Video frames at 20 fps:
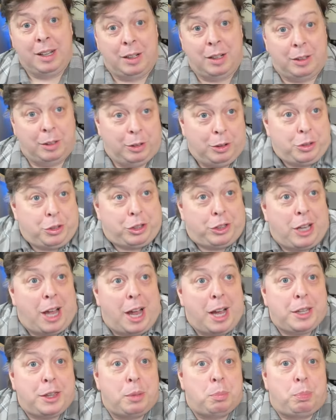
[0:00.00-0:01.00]
Looks
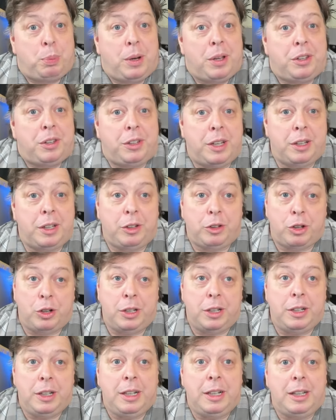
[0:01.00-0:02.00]
like the brisket's going
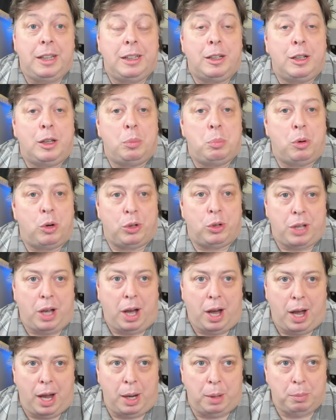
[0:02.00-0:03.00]
to need a little more
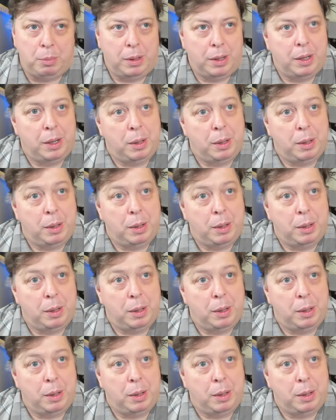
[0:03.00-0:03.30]
time,